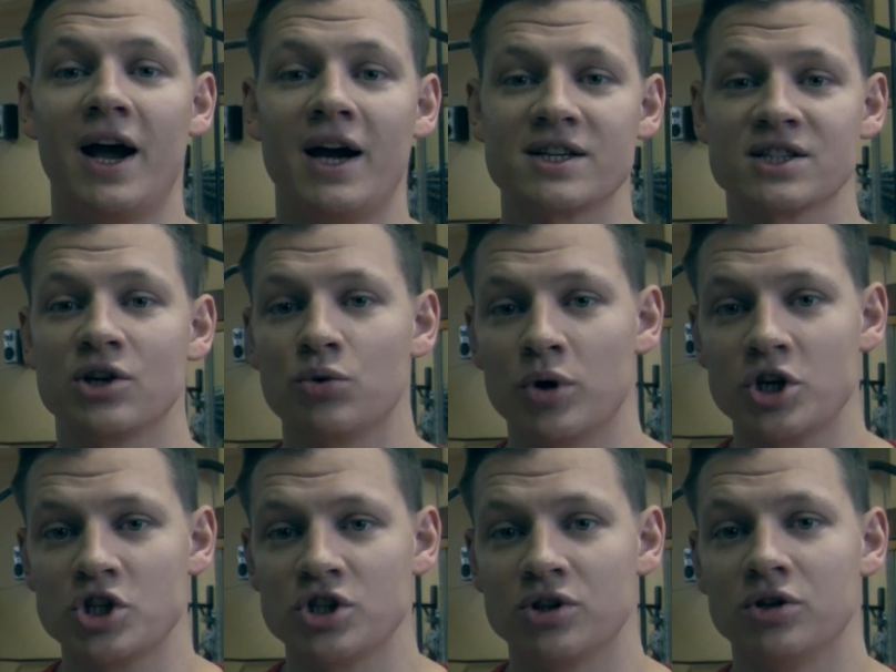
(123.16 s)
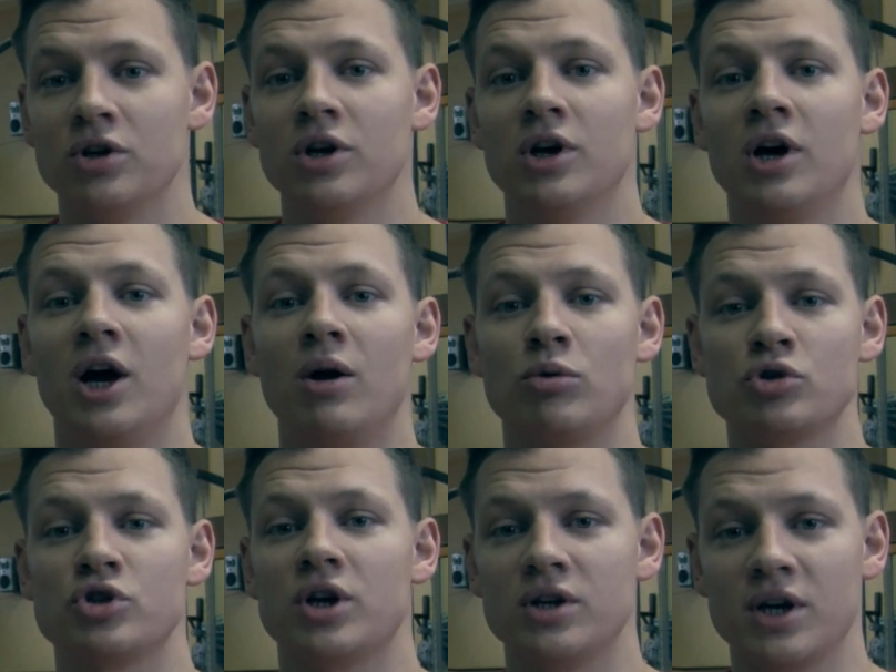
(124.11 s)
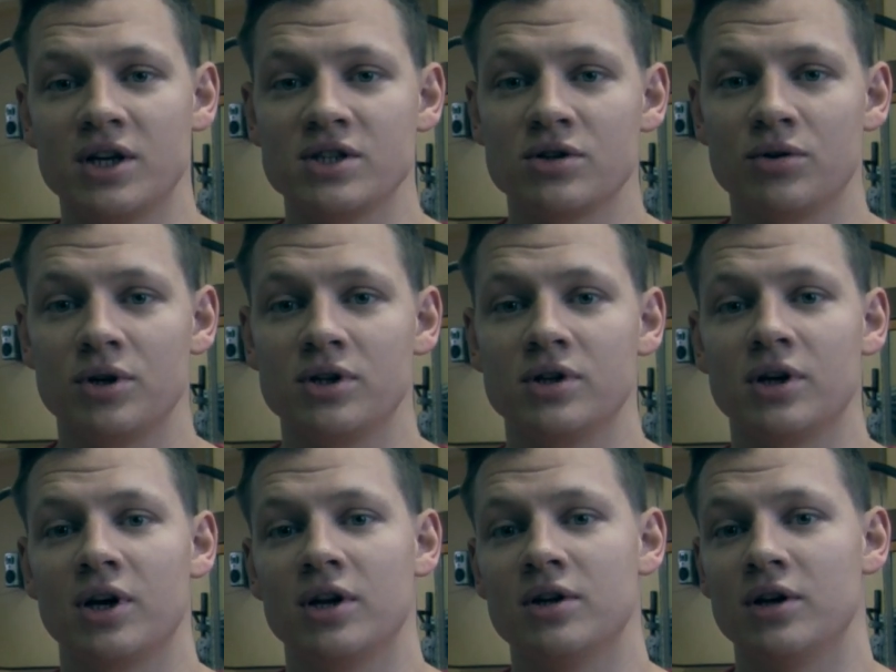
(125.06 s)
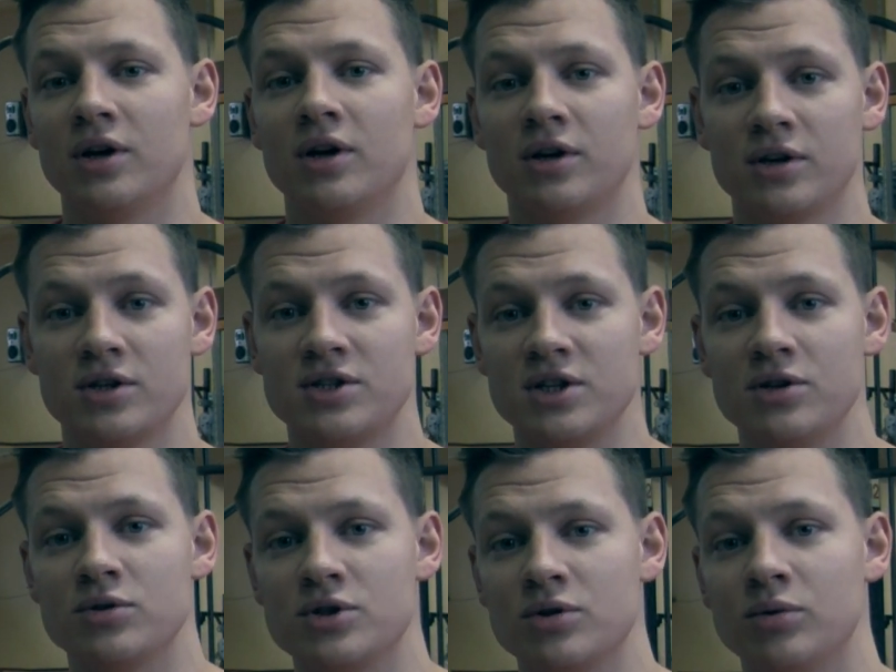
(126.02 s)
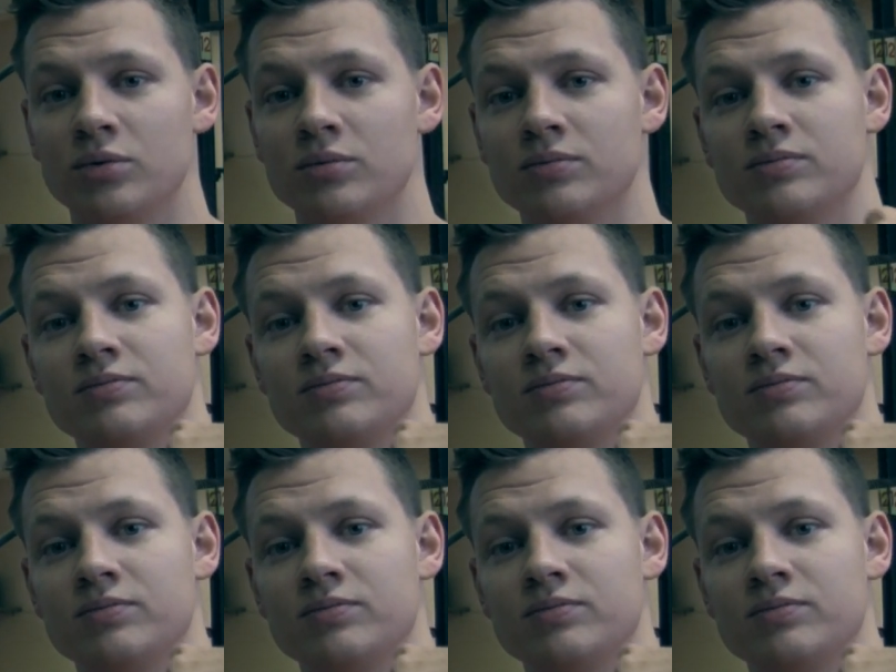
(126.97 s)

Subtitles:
ask a question. I will try to answer it, and see you soon.